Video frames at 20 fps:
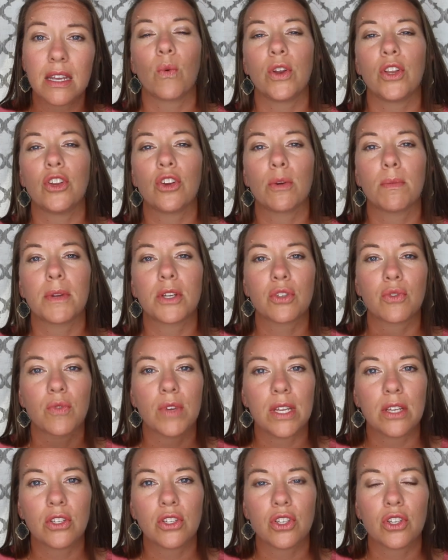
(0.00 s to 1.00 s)
When you're
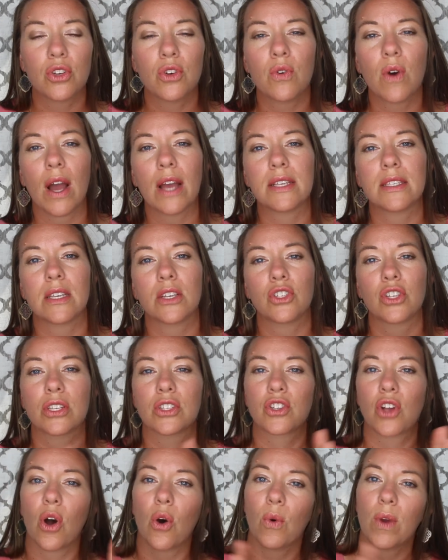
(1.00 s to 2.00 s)
between 2, I
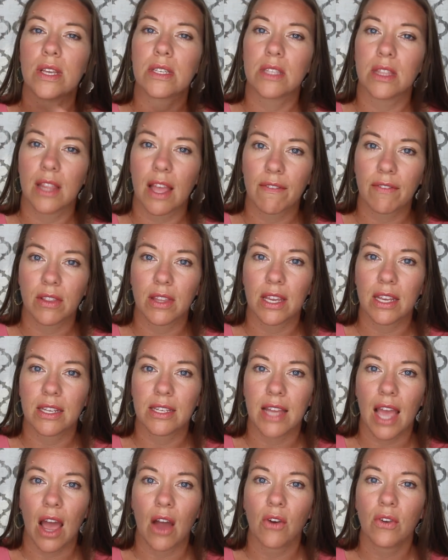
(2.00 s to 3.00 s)
suggest always leveling
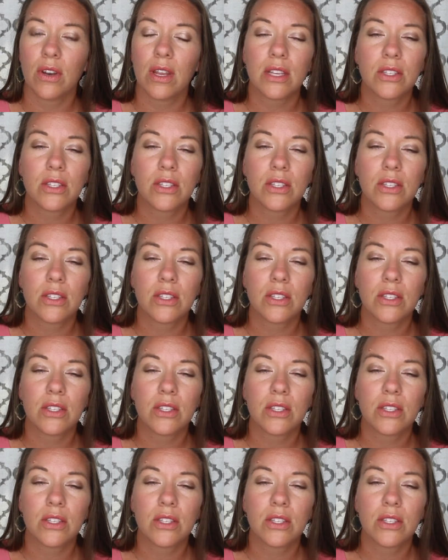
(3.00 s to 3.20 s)
down.